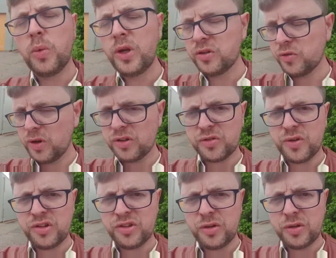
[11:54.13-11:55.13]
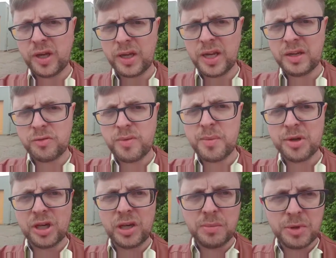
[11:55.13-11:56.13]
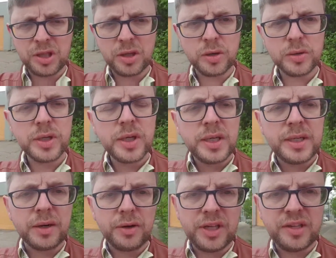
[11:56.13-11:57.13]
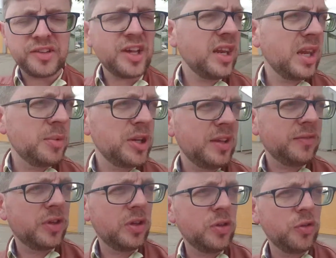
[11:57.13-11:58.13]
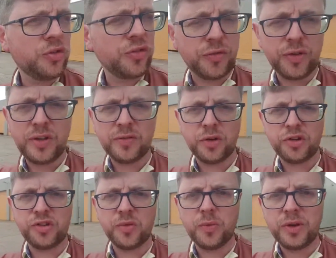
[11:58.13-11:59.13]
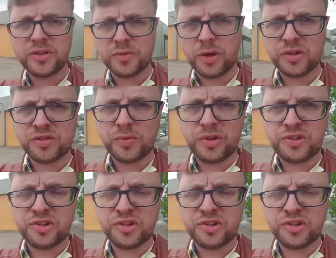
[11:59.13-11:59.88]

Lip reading: WeTransfer is good. I can't remember the limit though. There is a limit if you use the free version of WeTransfer,